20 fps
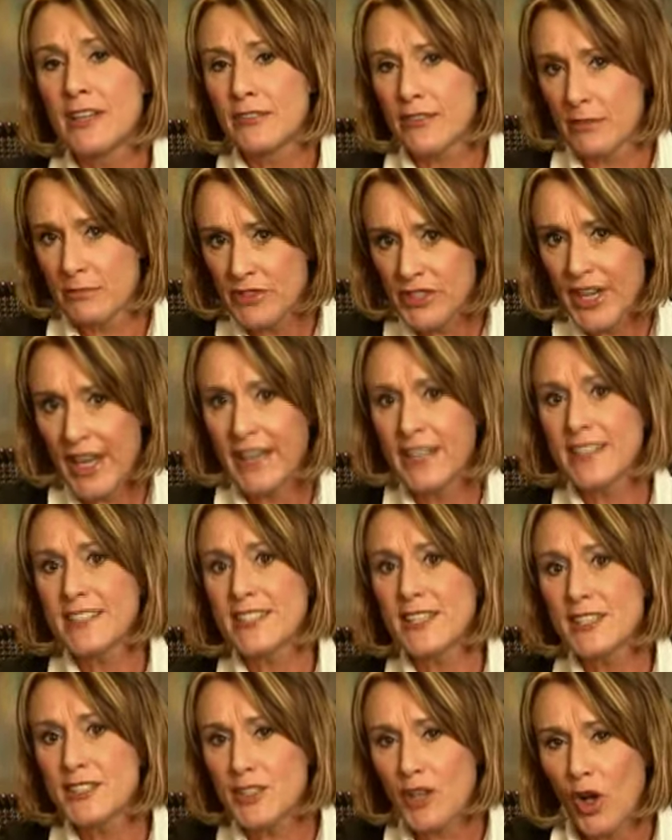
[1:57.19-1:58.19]
from
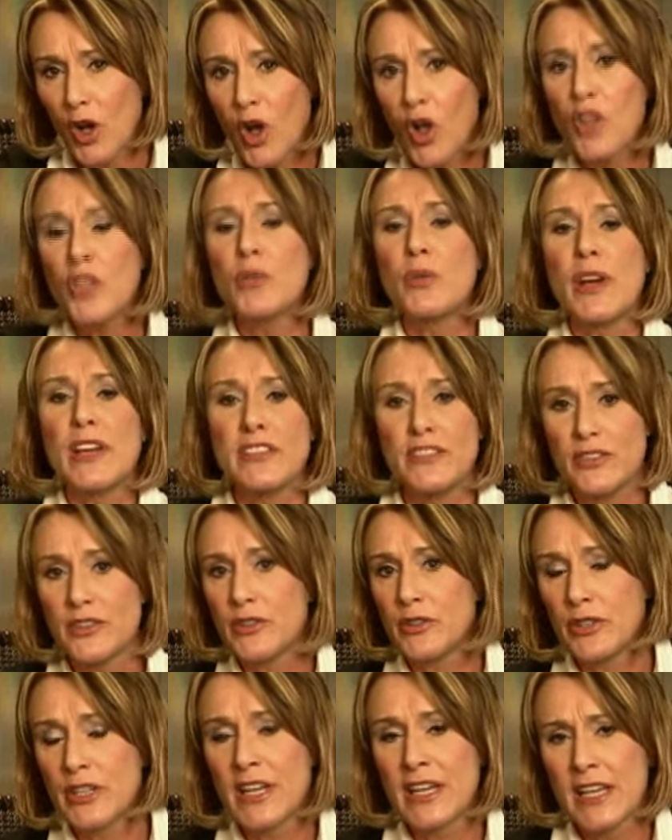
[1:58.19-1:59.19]
Genesis all the way
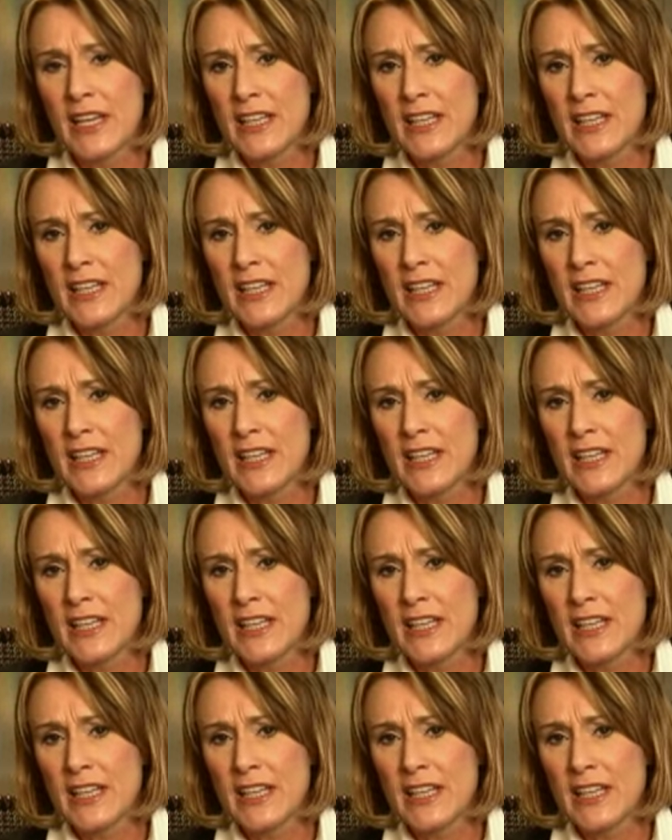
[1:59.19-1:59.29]
through